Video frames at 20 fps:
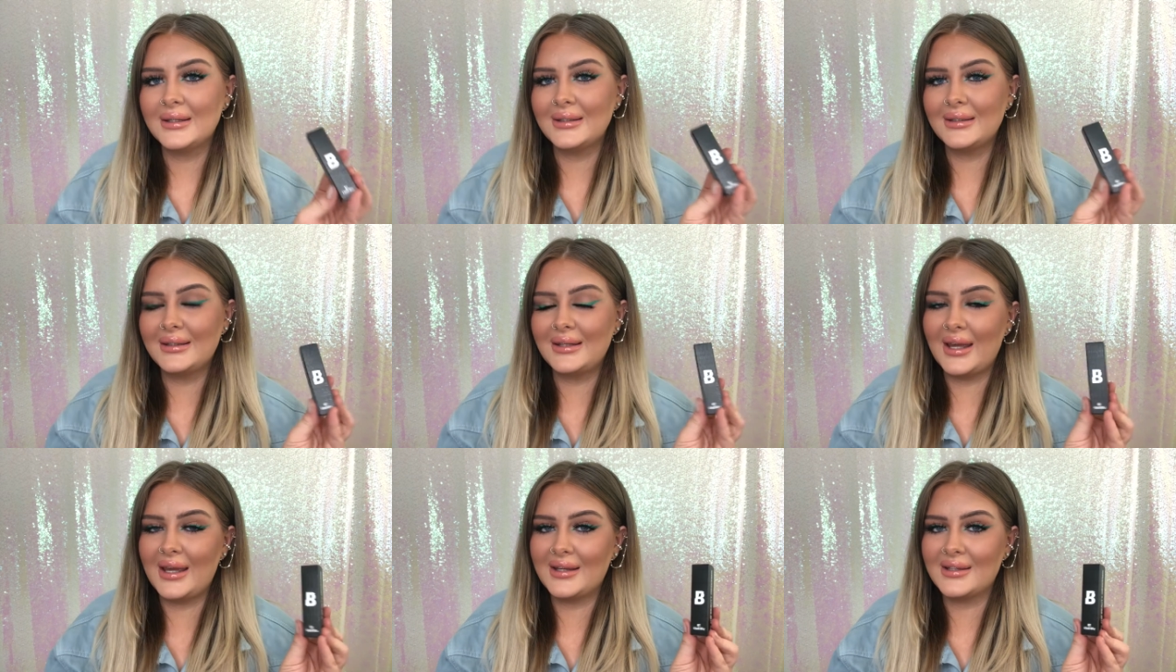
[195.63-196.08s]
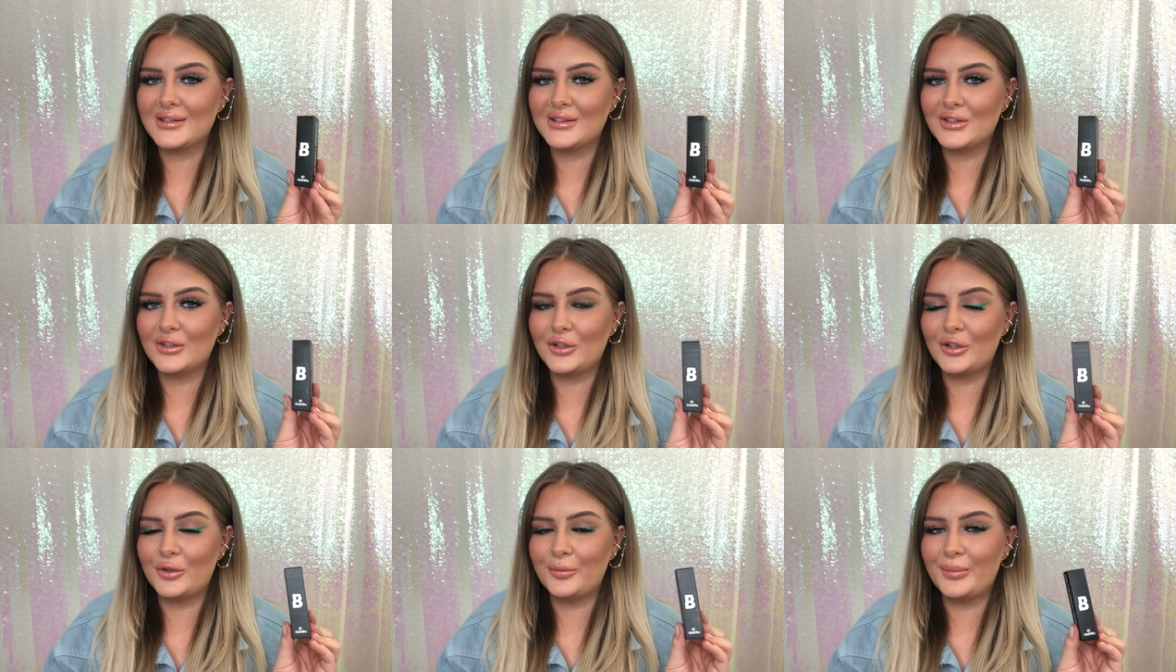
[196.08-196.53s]

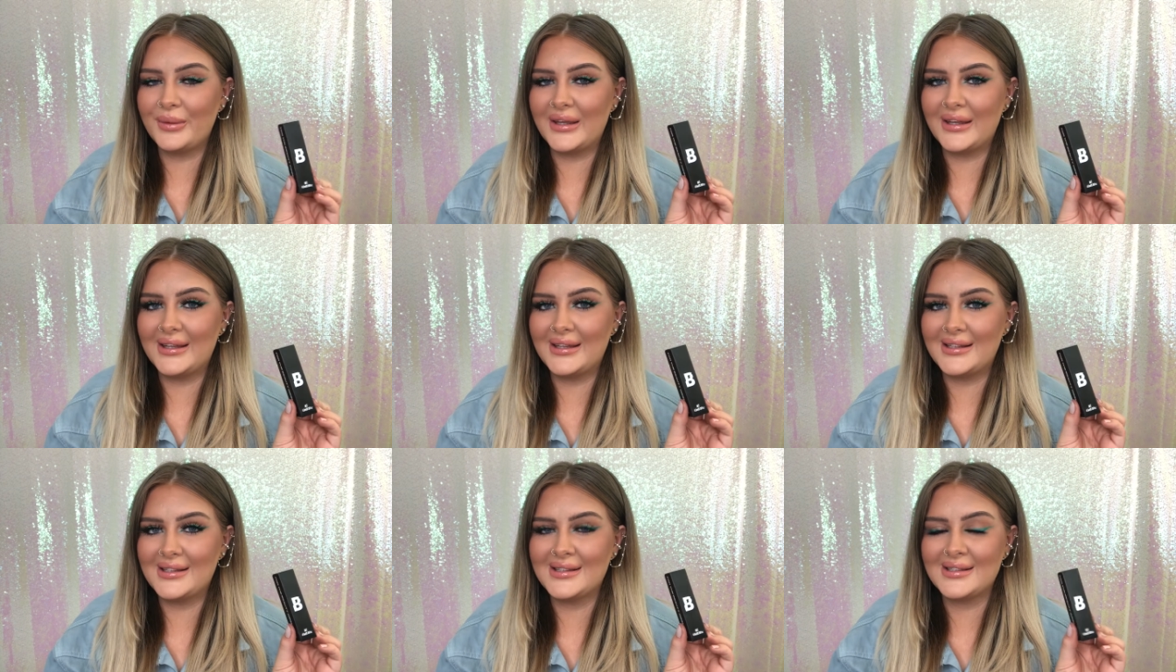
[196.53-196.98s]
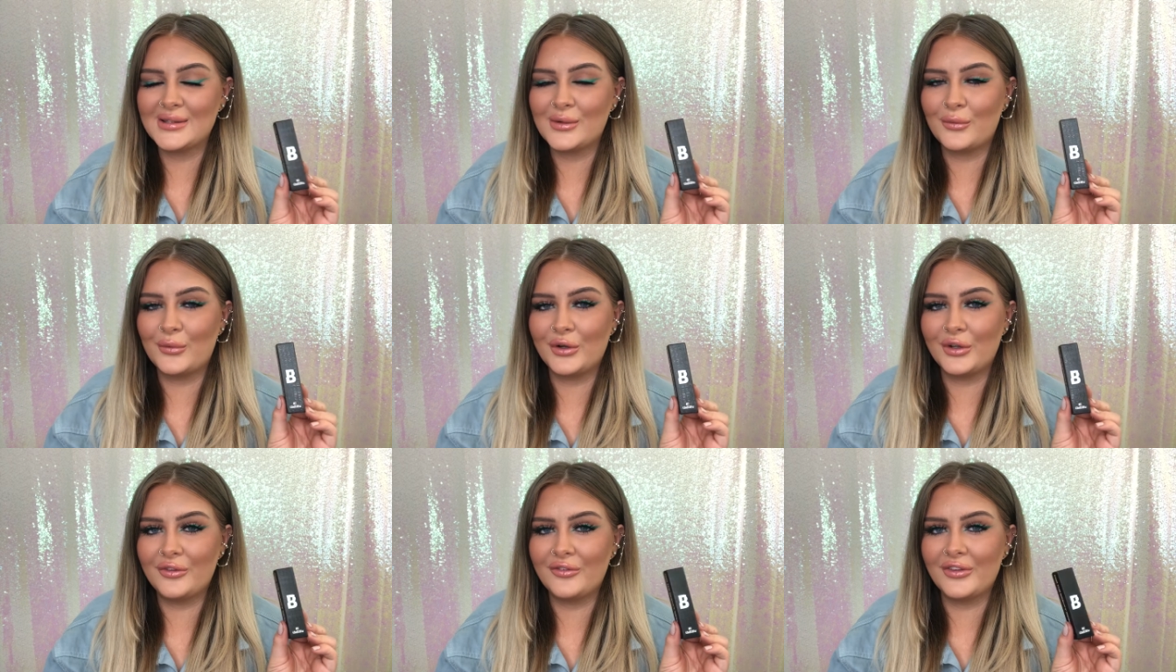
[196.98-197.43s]
Next up is
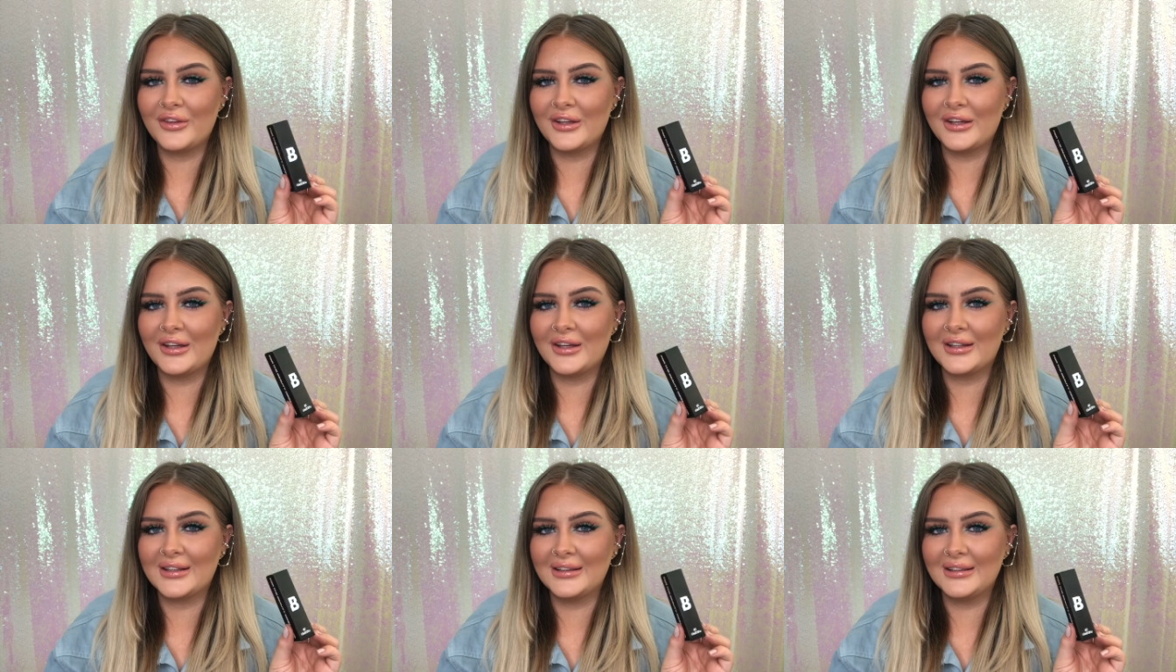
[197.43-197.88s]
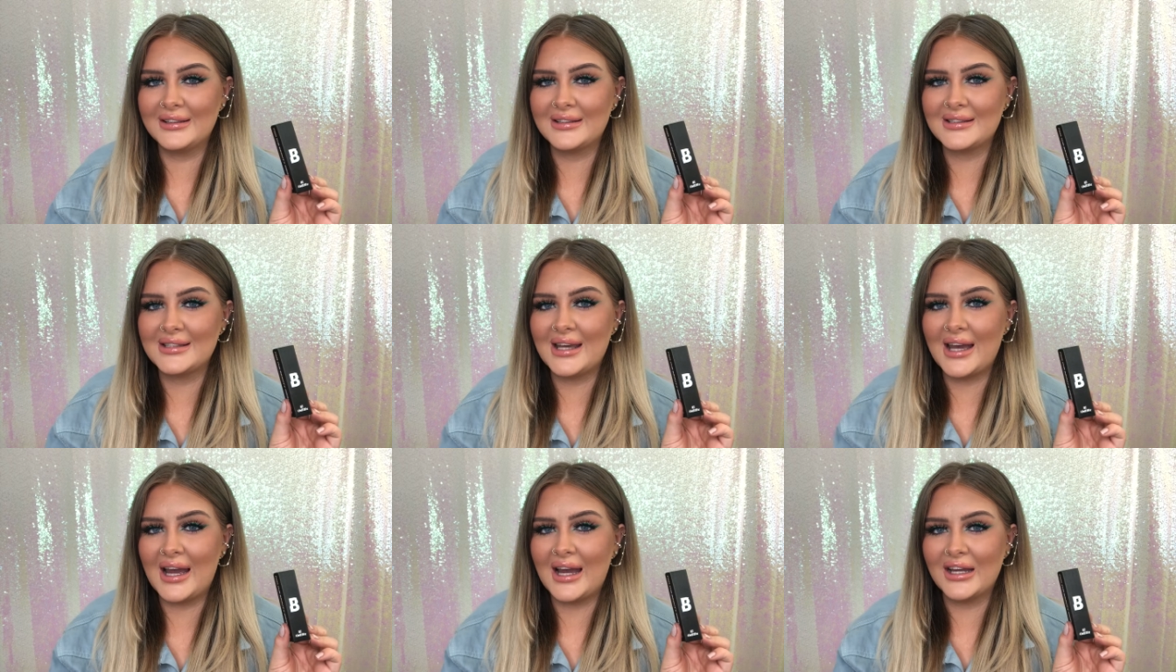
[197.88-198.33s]
one of the
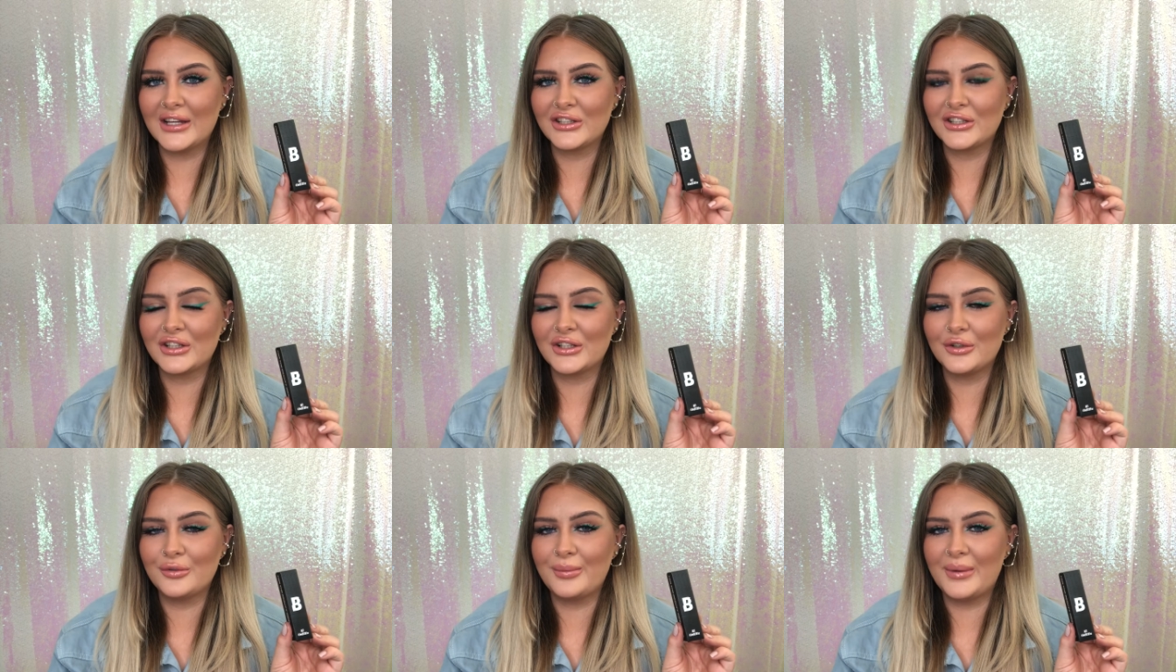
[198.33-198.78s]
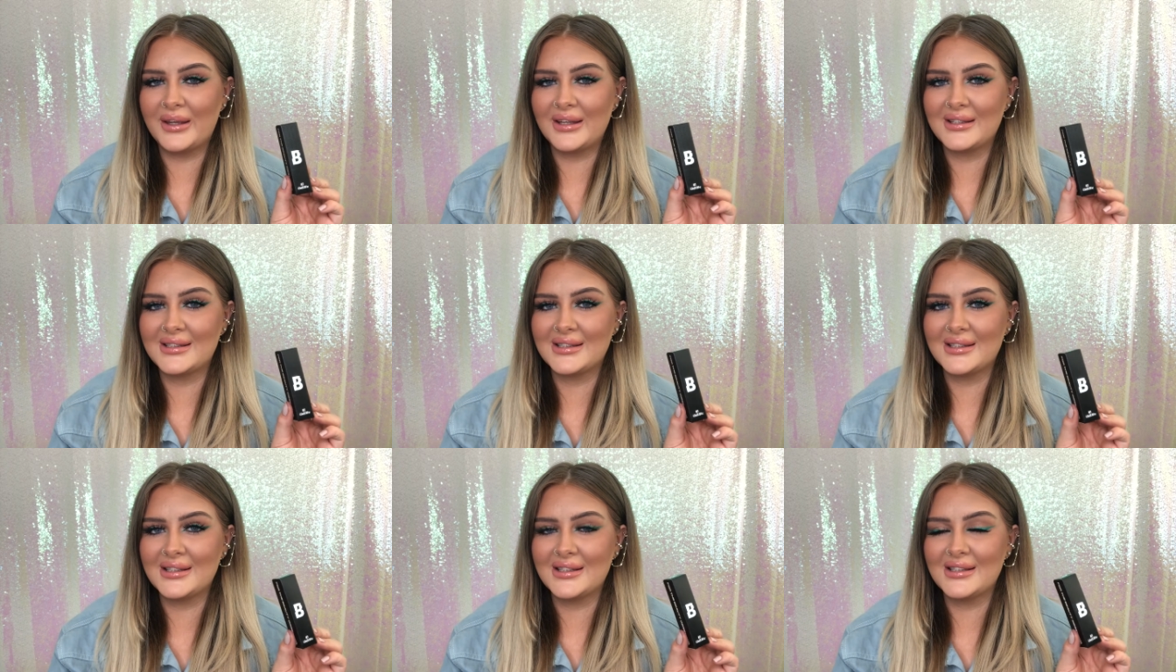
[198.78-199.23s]
glitter eyeshadow
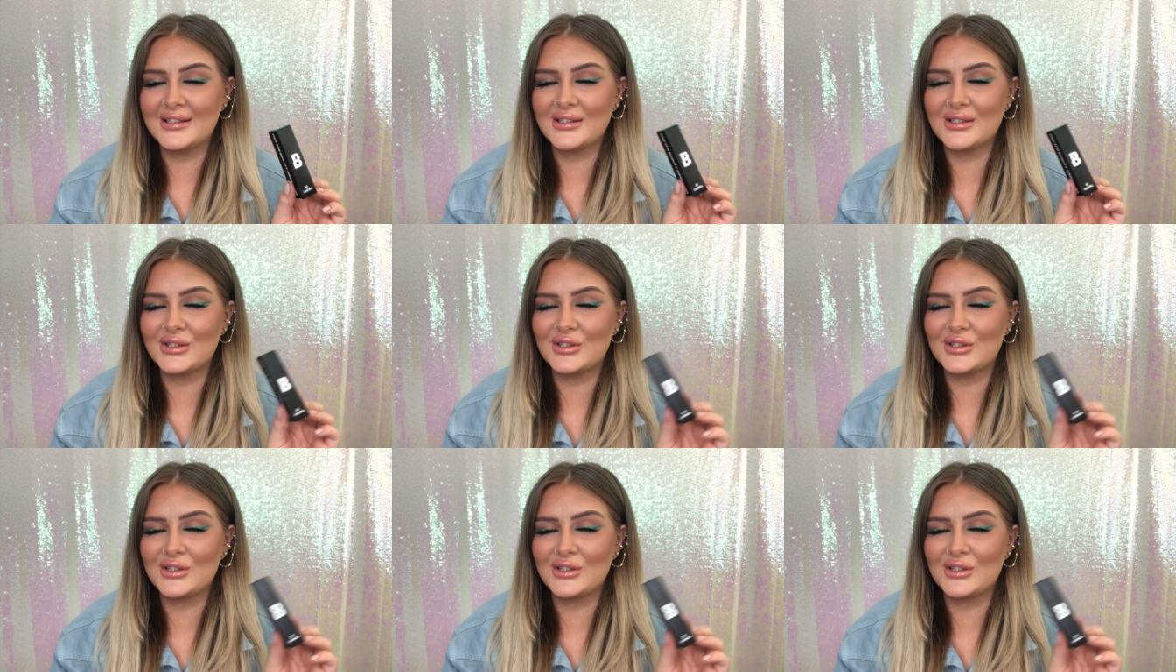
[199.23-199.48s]
bases.